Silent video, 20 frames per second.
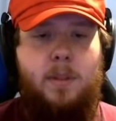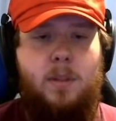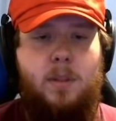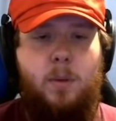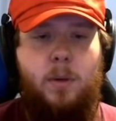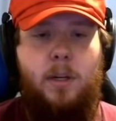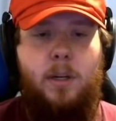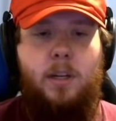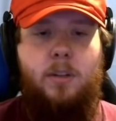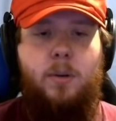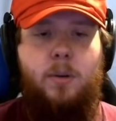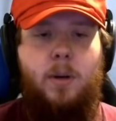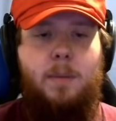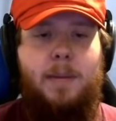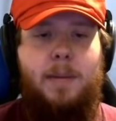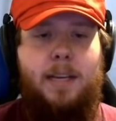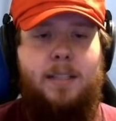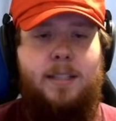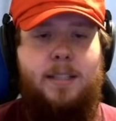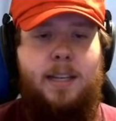So we're going to do our
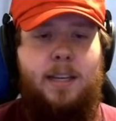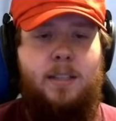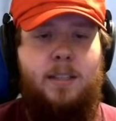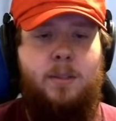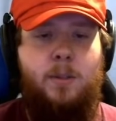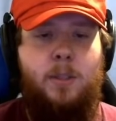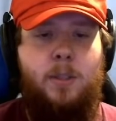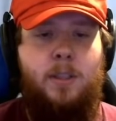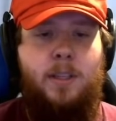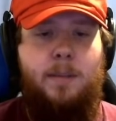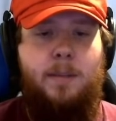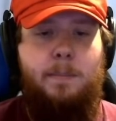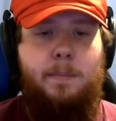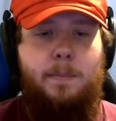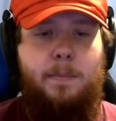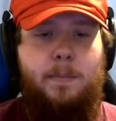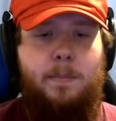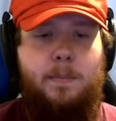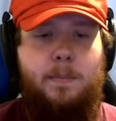best to escort them.